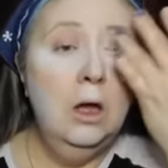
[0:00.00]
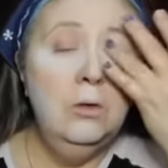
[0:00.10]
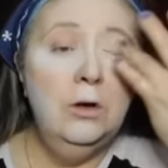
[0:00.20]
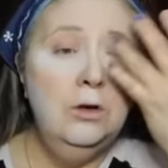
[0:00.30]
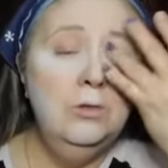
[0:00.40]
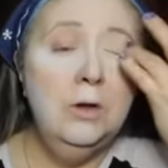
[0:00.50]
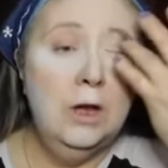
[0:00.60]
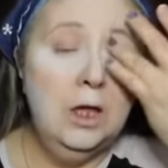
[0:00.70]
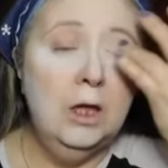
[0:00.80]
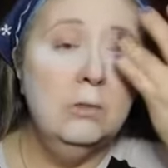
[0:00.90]
I wonder who
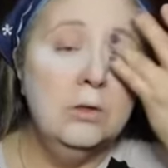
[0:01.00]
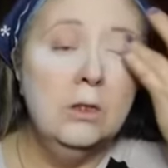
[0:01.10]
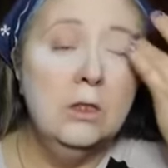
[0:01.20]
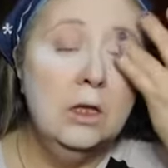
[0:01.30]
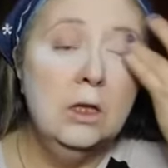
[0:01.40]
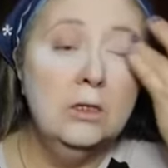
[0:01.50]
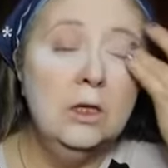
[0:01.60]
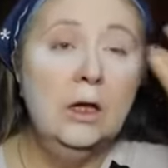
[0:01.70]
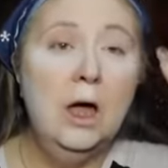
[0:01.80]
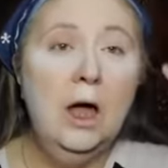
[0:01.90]
named things
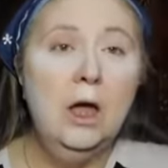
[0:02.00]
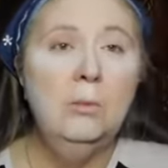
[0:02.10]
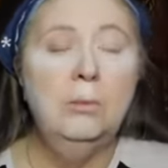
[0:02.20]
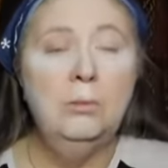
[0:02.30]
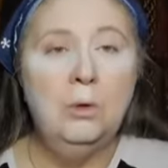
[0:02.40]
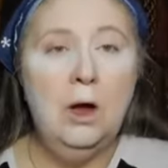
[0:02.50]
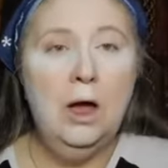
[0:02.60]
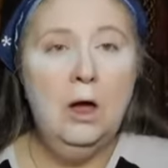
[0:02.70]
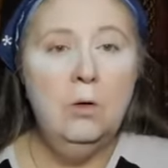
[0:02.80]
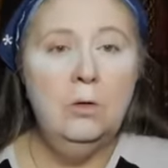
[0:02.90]
like
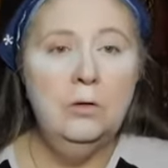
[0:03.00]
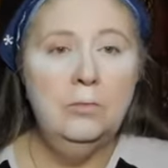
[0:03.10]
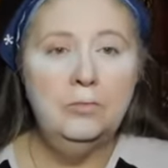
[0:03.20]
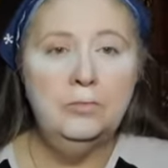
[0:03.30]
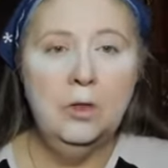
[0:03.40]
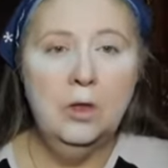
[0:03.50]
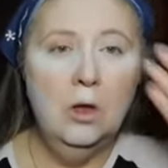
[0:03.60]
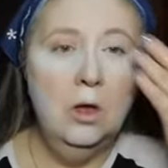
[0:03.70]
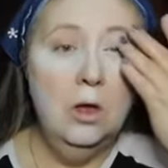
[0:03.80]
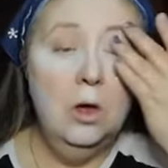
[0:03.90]
eyebrow.
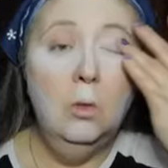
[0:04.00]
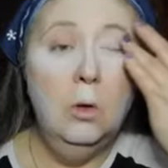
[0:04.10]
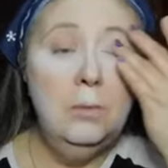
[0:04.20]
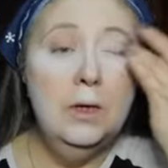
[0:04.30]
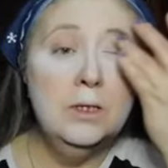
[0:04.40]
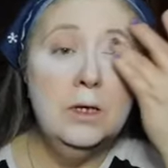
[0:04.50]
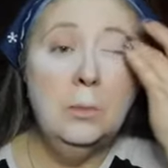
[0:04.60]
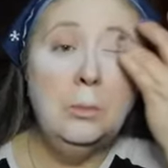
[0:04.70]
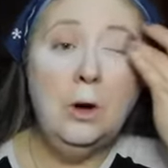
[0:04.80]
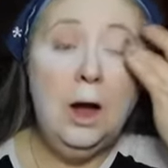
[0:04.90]
What makes it
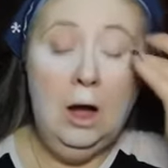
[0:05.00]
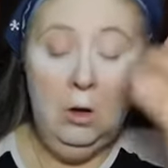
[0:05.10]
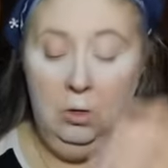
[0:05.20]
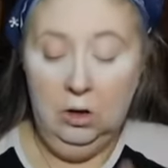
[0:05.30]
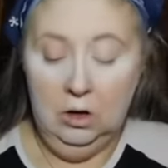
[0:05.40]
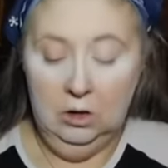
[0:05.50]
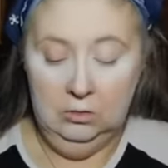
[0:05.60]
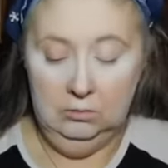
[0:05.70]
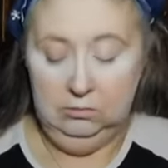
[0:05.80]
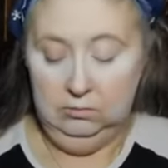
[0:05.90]
a brow?
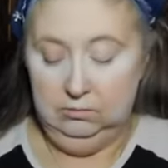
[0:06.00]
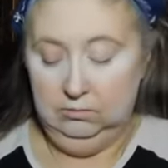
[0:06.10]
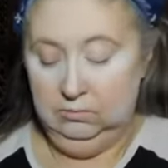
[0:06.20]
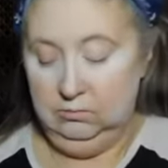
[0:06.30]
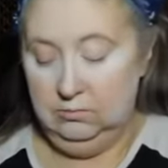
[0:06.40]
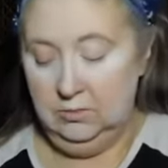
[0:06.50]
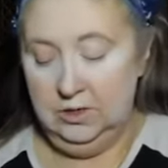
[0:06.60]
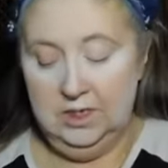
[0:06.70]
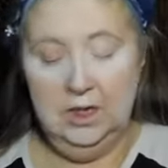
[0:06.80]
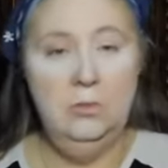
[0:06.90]

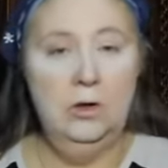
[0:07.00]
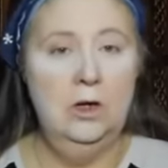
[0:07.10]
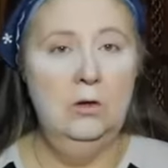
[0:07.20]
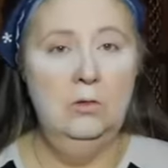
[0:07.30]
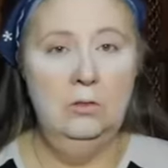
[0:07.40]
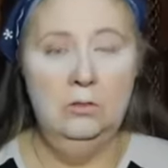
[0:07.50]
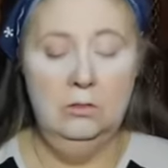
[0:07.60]
Does anyone know?